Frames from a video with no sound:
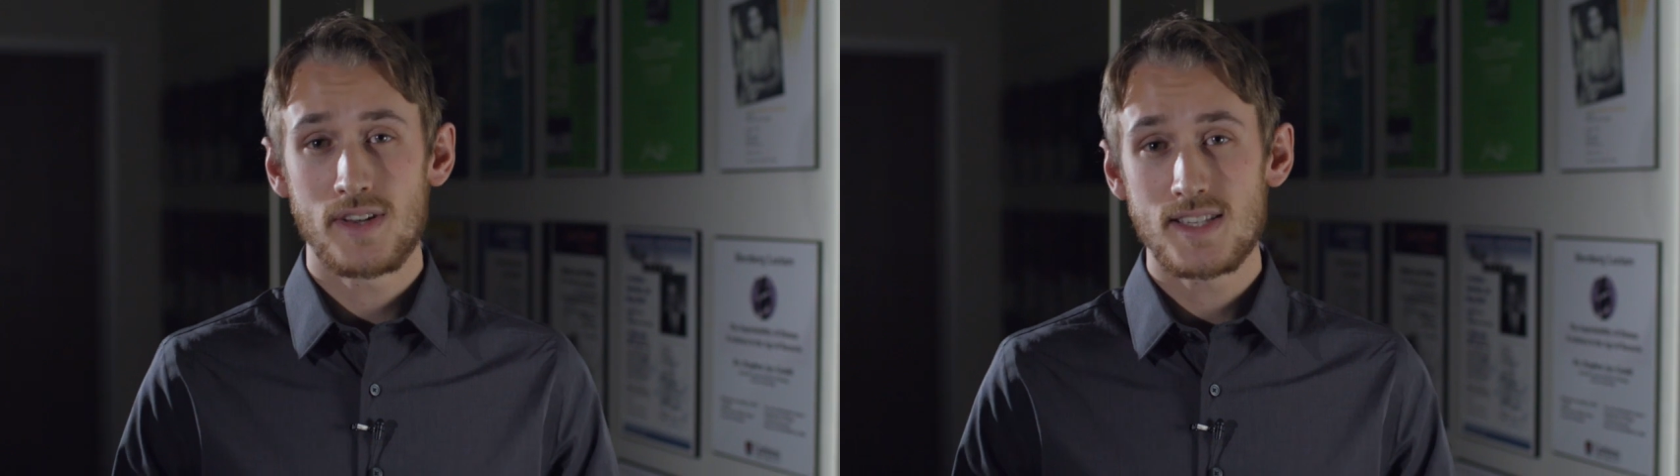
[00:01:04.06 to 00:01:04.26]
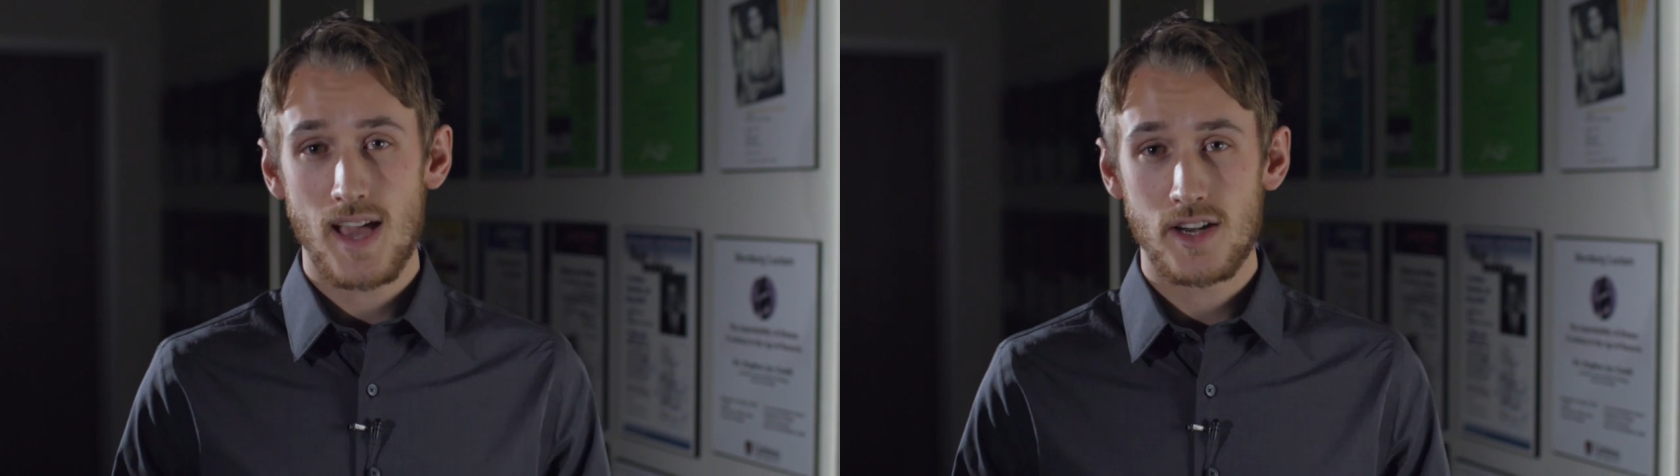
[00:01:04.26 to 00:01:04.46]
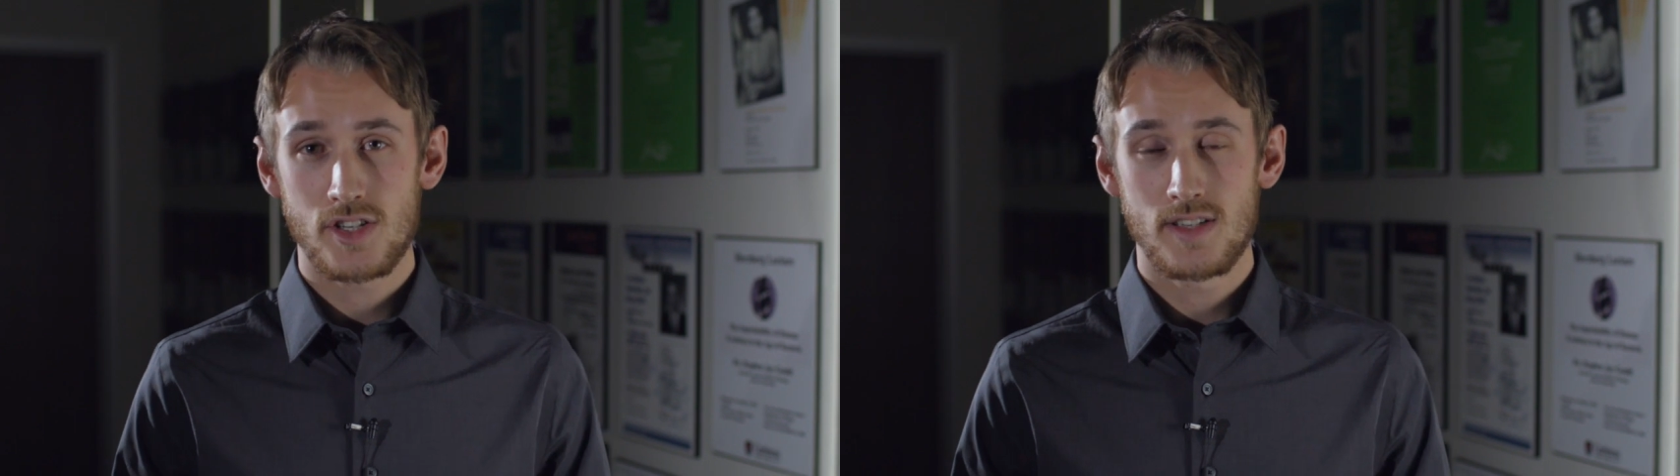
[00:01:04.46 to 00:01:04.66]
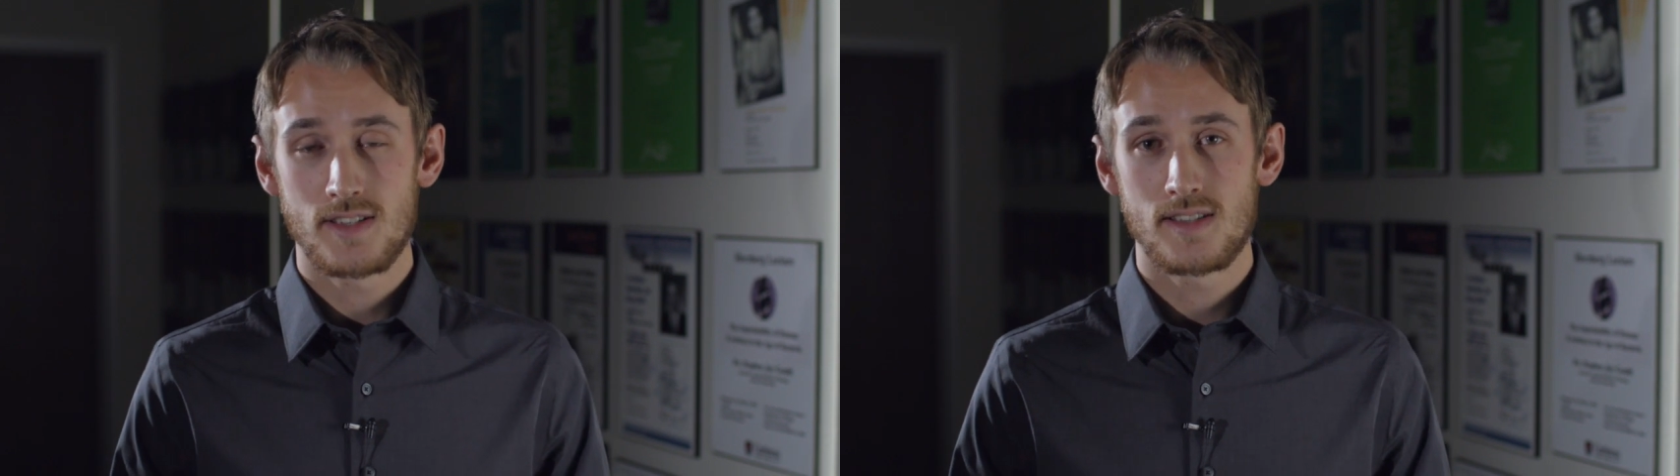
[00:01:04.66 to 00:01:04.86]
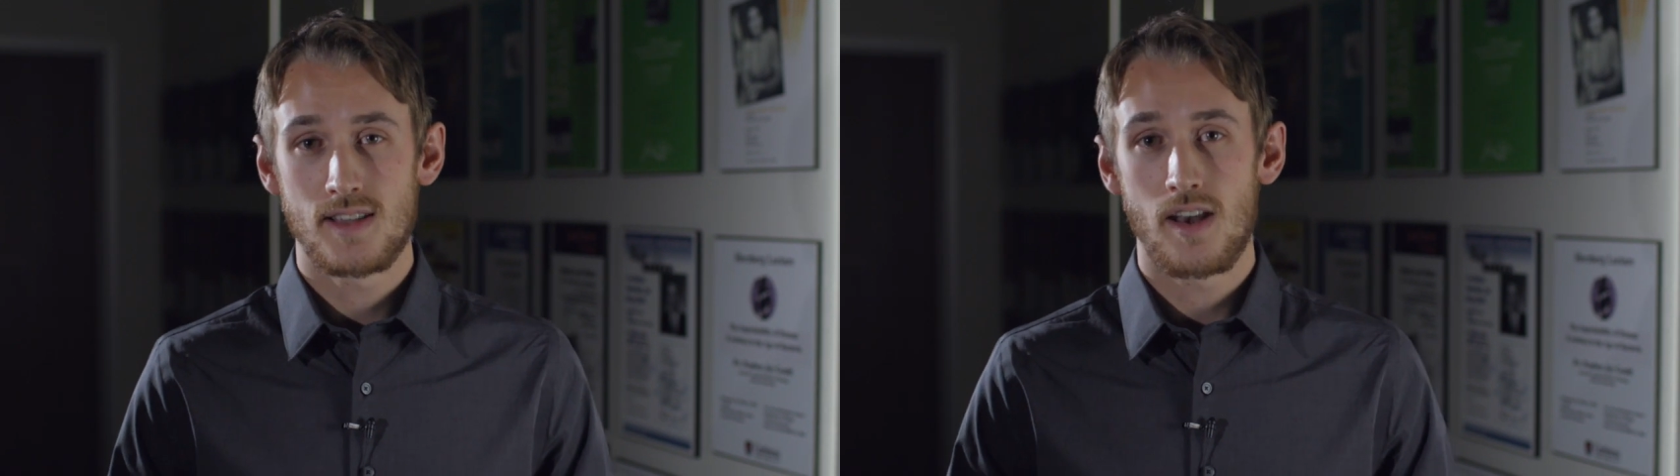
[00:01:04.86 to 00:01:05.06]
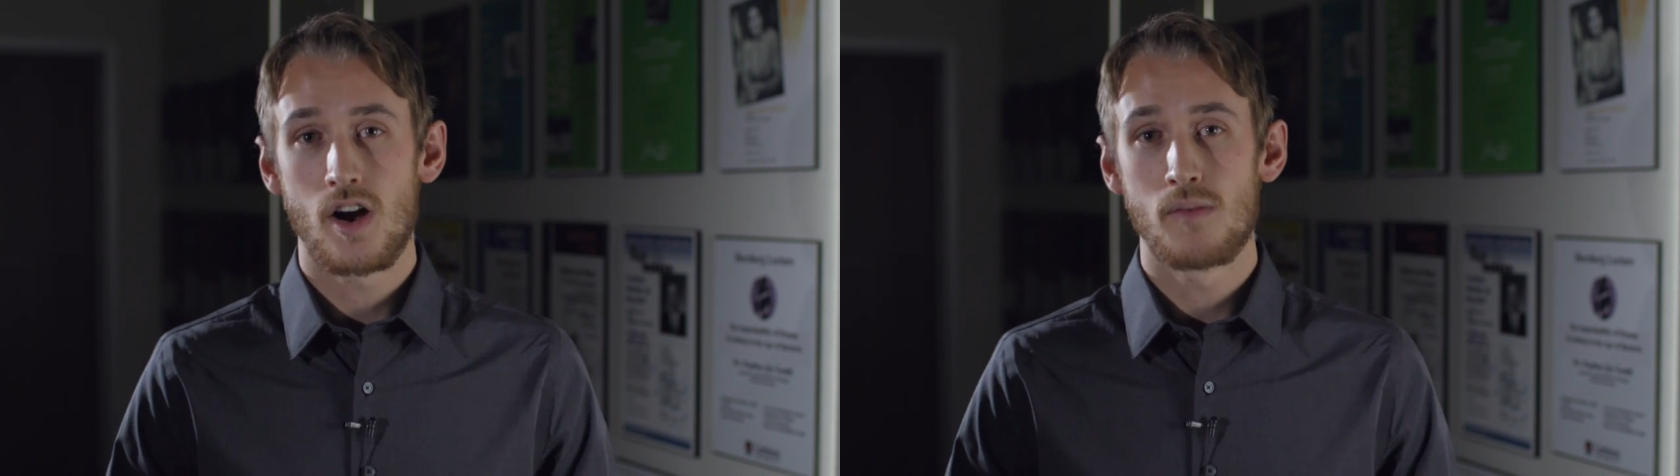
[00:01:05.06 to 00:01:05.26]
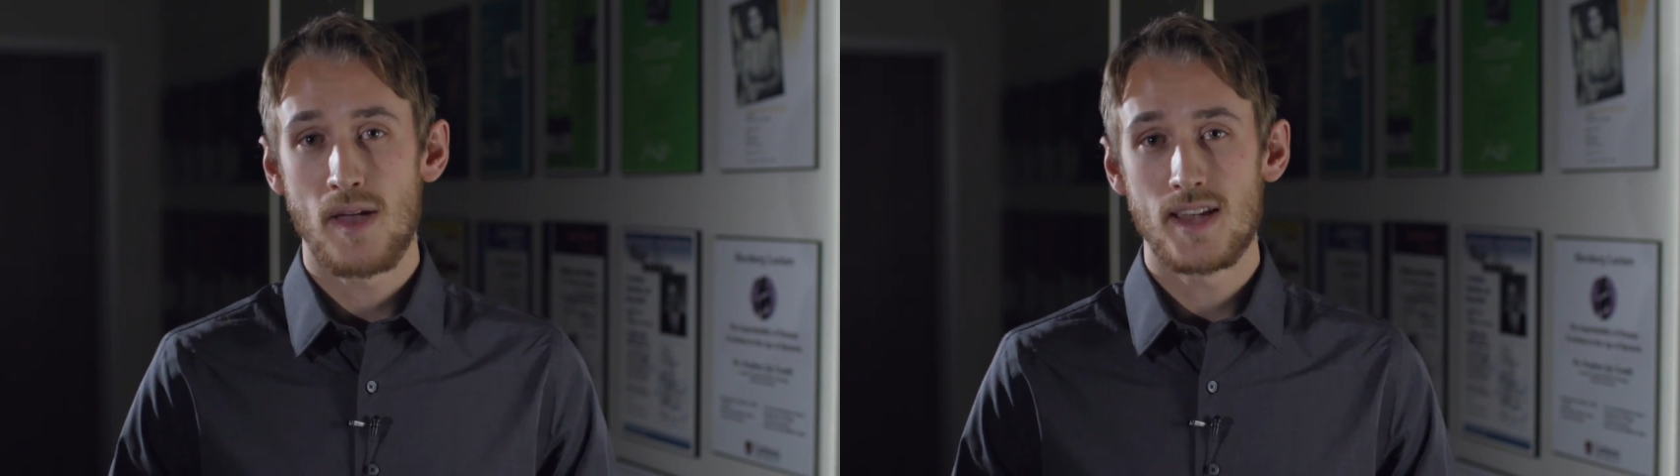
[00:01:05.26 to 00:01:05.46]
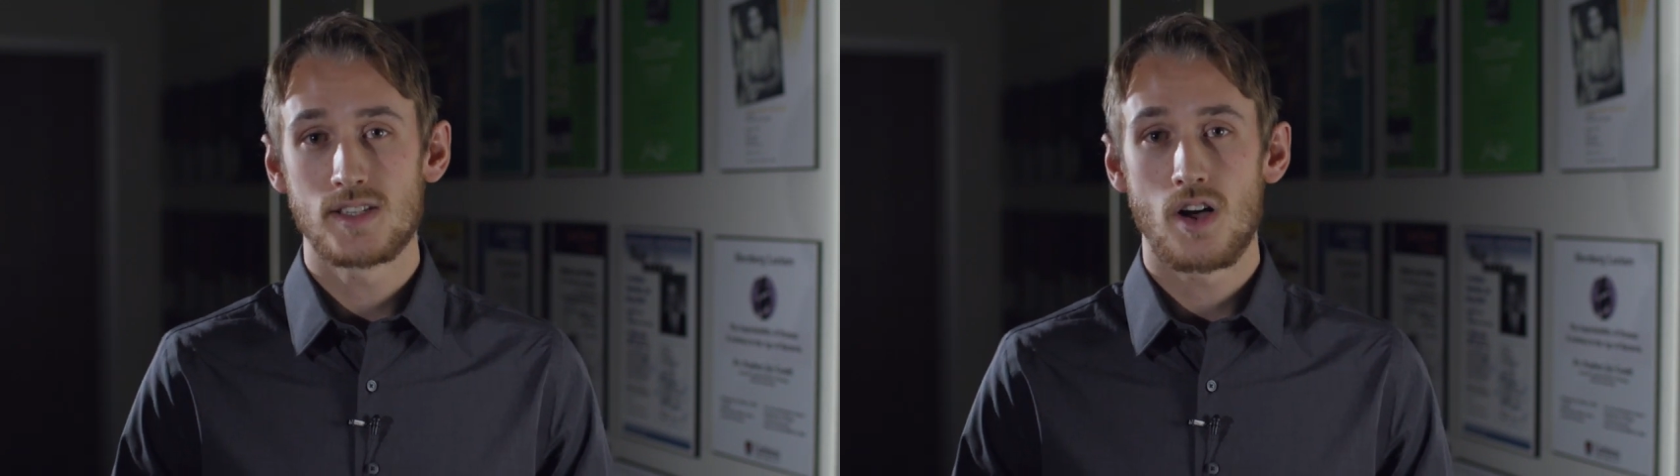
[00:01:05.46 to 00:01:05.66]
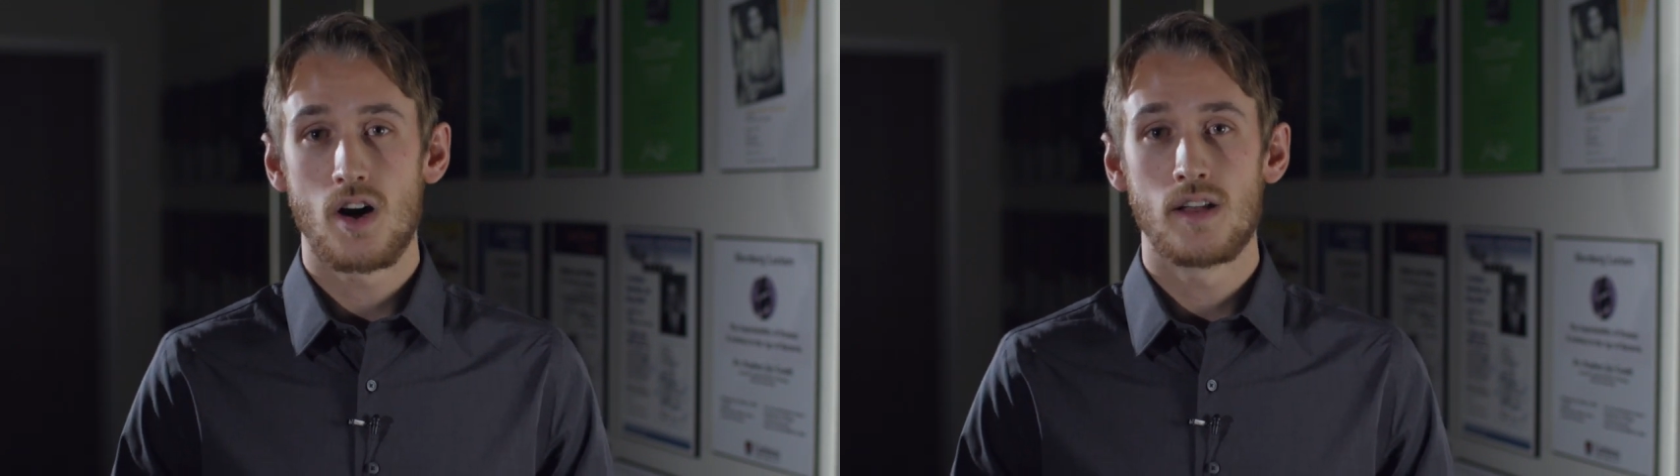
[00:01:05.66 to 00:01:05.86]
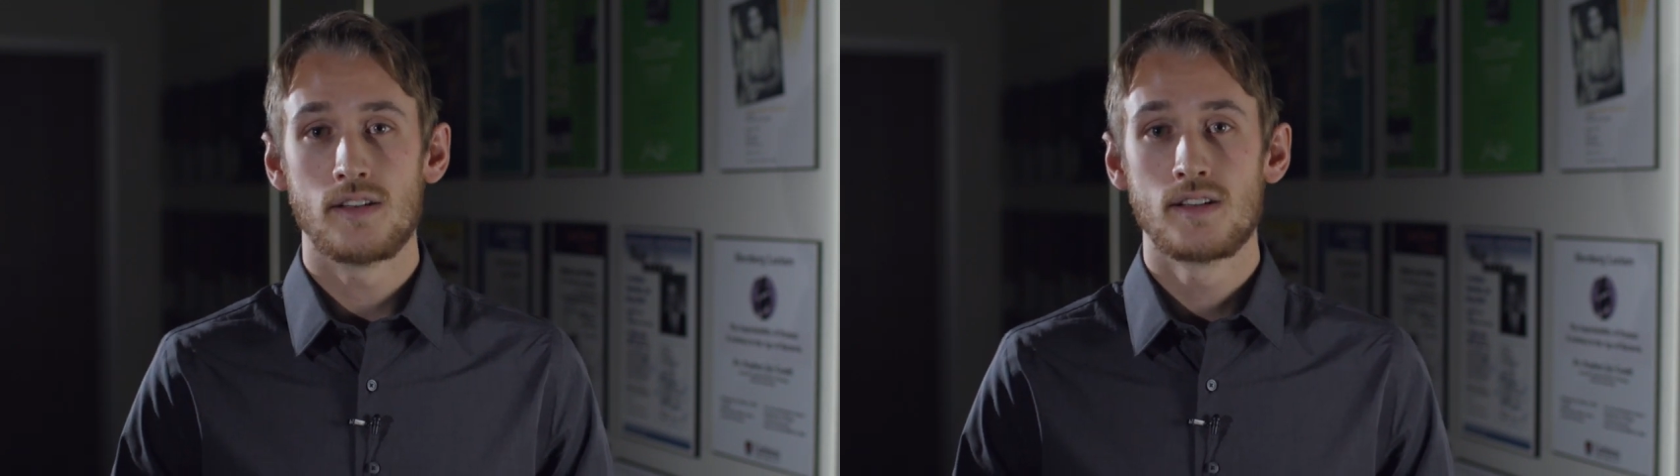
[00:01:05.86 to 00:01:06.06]
3 sections that are based
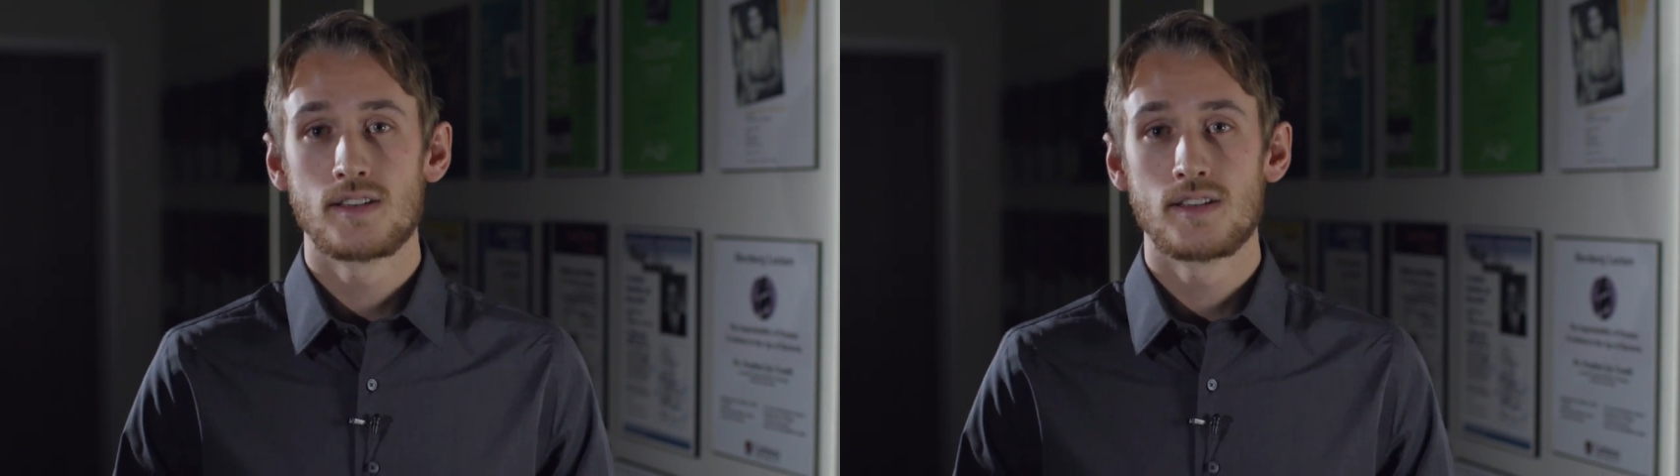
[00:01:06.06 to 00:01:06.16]
on